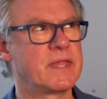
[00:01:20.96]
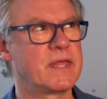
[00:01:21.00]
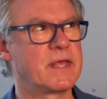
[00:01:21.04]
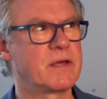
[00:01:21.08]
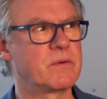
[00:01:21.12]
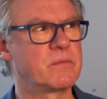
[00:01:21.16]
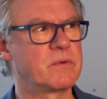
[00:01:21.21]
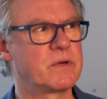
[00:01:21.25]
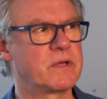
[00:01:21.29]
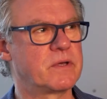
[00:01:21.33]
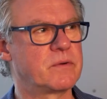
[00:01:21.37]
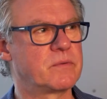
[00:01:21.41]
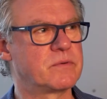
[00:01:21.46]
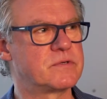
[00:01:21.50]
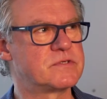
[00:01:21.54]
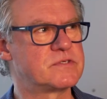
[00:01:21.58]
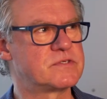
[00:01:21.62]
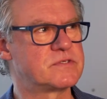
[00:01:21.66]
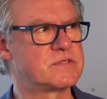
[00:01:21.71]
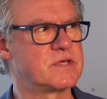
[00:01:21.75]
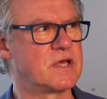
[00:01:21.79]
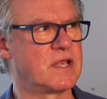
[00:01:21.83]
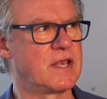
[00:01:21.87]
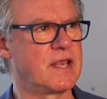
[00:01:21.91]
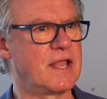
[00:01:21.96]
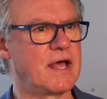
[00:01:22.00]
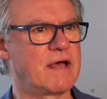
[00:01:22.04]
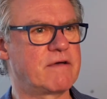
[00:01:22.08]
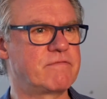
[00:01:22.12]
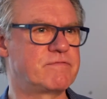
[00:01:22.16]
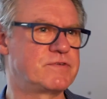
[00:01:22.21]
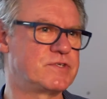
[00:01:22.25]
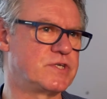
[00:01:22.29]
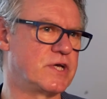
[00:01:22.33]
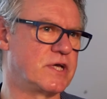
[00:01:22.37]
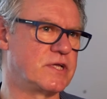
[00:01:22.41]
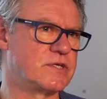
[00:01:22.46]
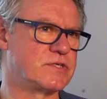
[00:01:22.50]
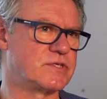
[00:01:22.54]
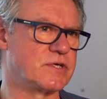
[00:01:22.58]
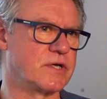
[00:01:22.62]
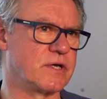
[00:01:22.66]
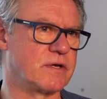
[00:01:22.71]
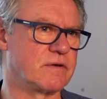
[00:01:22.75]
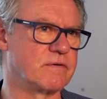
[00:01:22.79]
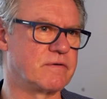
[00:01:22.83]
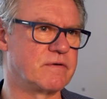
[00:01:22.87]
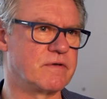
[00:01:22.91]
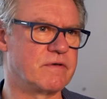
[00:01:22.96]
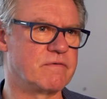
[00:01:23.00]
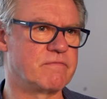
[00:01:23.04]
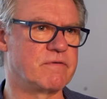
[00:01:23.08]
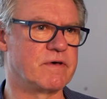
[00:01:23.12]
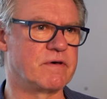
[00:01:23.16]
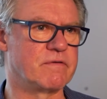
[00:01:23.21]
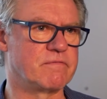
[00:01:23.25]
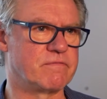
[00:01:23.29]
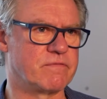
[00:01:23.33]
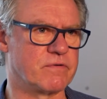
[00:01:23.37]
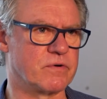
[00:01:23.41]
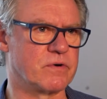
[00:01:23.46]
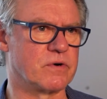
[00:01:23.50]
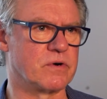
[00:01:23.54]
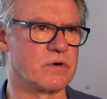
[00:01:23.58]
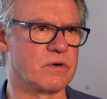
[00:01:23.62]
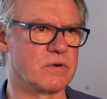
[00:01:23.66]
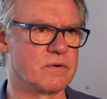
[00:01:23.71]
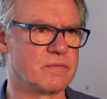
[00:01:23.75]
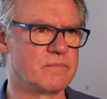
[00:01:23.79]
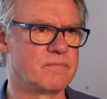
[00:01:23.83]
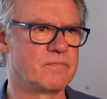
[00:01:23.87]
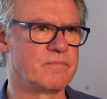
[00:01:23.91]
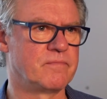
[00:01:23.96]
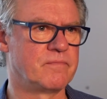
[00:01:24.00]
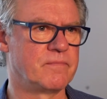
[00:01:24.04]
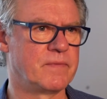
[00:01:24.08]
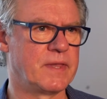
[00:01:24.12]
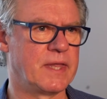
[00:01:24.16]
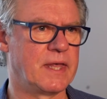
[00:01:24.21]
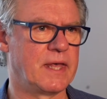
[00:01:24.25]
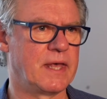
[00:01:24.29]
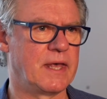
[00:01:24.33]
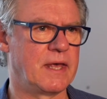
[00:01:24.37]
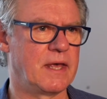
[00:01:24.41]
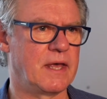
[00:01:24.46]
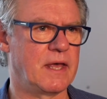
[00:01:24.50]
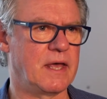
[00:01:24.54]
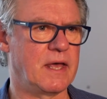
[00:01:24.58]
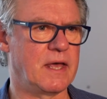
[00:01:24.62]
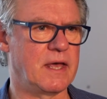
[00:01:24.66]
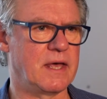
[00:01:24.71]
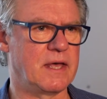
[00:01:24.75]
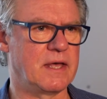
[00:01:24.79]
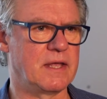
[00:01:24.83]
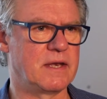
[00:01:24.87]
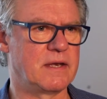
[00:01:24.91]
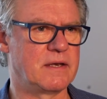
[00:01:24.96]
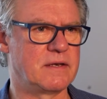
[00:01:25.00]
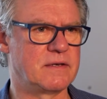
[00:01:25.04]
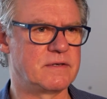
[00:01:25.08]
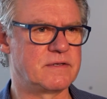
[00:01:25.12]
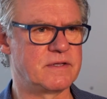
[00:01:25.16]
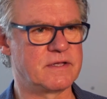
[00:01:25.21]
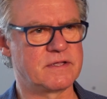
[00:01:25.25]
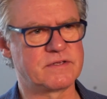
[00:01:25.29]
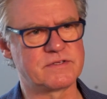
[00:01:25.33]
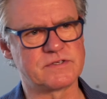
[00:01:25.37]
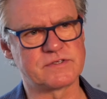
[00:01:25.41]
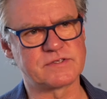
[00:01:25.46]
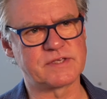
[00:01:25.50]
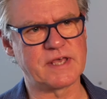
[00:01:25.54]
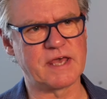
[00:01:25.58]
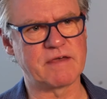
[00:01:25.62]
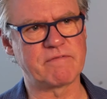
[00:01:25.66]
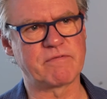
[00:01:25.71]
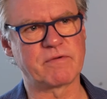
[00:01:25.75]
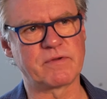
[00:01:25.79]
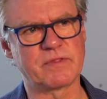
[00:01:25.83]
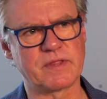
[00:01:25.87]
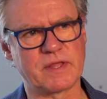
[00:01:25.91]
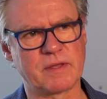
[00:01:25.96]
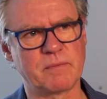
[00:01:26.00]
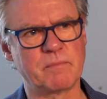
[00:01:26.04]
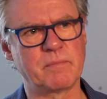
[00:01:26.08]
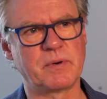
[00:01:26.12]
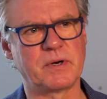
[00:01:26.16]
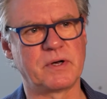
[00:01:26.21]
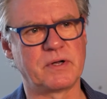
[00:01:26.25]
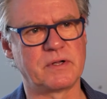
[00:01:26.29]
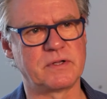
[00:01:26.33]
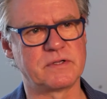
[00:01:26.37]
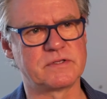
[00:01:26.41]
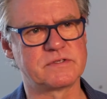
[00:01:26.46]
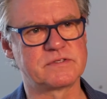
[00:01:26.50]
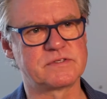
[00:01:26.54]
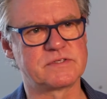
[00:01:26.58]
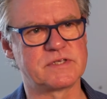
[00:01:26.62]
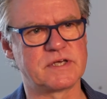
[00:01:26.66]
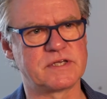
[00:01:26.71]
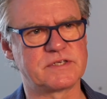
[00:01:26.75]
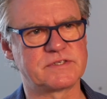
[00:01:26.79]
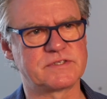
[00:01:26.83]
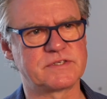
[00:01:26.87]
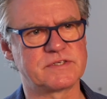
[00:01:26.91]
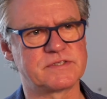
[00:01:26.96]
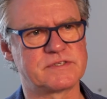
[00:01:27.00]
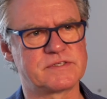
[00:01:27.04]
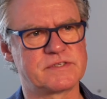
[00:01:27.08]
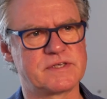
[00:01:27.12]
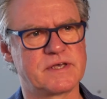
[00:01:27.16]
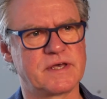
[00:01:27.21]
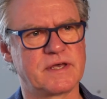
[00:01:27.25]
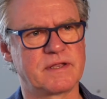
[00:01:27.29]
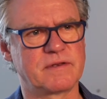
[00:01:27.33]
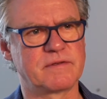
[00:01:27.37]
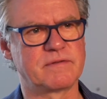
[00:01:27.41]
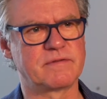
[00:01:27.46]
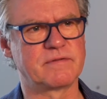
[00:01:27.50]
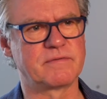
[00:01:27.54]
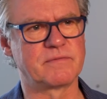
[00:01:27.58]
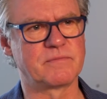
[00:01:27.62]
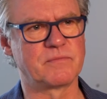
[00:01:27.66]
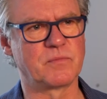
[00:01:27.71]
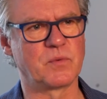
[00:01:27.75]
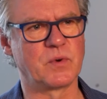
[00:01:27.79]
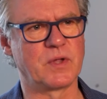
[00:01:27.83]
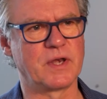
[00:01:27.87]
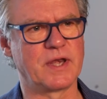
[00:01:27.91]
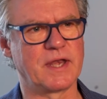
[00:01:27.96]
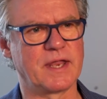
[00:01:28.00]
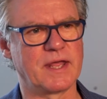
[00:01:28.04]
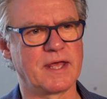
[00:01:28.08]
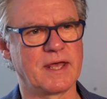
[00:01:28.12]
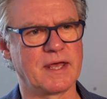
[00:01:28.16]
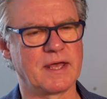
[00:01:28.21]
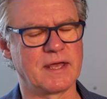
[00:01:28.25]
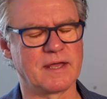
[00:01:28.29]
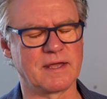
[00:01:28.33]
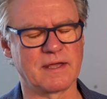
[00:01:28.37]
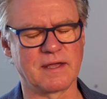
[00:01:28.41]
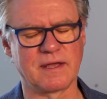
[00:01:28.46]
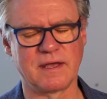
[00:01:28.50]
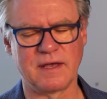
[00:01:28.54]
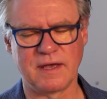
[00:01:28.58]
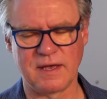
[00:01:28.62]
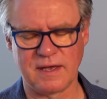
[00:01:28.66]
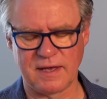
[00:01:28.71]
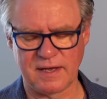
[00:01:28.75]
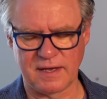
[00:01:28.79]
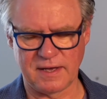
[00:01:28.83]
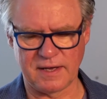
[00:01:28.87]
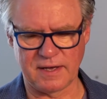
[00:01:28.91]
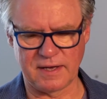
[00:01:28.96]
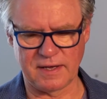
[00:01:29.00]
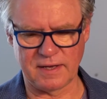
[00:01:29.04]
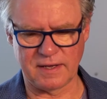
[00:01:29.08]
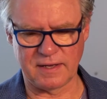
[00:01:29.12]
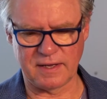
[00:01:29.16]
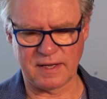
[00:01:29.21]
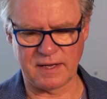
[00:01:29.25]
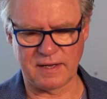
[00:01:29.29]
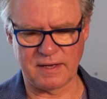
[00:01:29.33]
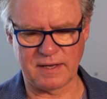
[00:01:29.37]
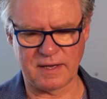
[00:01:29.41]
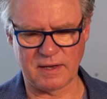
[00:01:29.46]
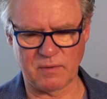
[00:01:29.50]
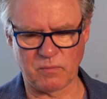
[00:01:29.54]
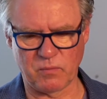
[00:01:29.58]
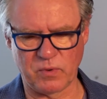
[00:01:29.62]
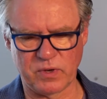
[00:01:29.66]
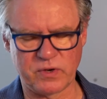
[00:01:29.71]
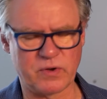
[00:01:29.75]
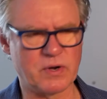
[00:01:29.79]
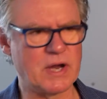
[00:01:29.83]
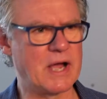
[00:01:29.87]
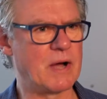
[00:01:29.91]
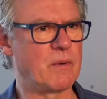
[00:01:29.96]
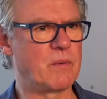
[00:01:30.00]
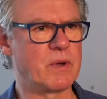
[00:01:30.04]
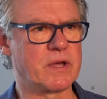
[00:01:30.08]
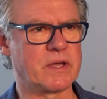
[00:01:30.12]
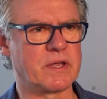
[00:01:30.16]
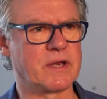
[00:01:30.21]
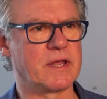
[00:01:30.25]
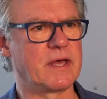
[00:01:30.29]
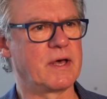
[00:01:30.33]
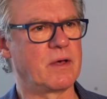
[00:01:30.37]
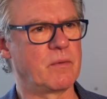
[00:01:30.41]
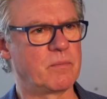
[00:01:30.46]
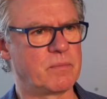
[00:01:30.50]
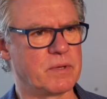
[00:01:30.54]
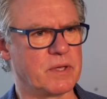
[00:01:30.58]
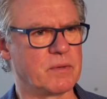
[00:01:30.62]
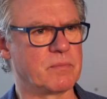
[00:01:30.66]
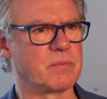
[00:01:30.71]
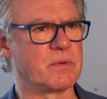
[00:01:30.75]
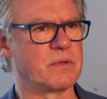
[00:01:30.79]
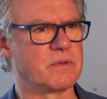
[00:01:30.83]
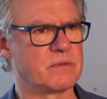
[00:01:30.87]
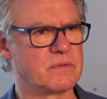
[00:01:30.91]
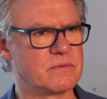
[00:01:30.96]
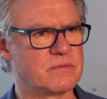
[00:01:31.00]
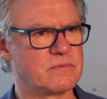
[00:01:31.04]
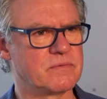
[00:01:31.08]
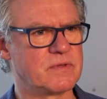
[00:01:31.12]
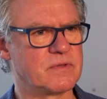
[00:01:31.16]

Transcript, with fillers: it, it was a life changing event for her. And it just gave her the impulse that she said one day, uh, I wonder how we can help people.